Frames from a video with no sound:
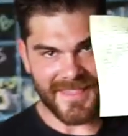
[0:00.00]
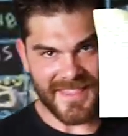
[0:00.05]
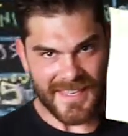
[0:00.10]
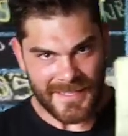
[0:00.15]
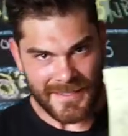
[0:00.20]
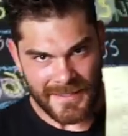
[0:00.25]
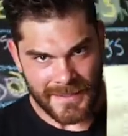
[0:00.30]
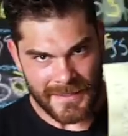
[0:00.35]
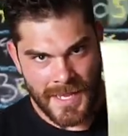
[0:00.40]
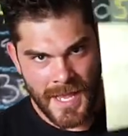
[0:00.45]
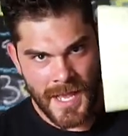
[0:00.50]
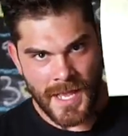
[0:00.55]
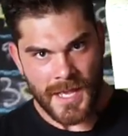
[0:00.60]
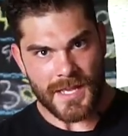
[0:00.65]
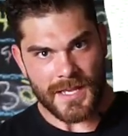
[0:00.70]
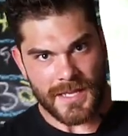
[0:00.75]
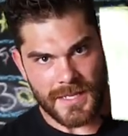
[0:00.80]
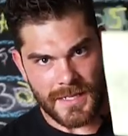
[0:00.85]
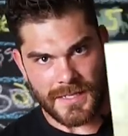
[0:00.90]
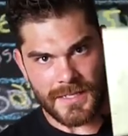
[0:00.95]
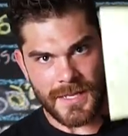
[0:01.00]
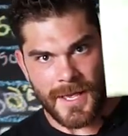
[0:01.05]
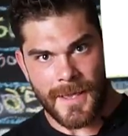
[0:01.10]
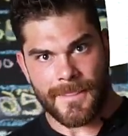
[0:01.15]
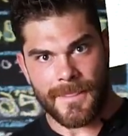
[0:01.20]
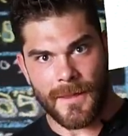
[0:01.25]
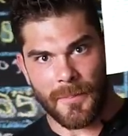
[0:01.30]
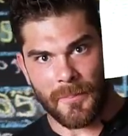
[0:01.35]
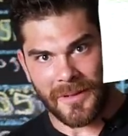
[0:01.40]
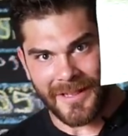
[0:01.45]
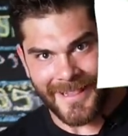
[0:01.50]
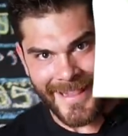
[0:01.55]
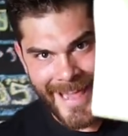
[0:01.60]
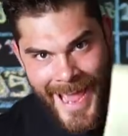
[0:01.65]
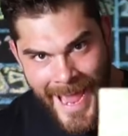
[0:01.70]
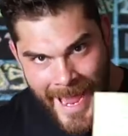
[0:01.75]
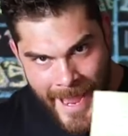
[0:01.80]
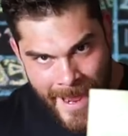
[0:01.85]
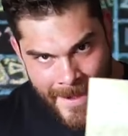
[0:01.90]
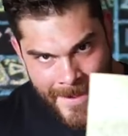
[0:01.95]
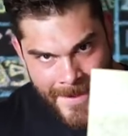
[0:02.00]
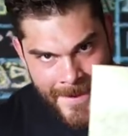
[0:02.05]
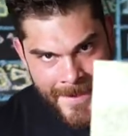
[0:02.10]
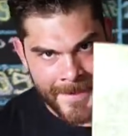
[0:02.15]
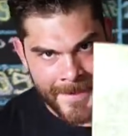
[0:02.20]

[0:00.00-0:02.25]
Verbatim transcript: This is the plan.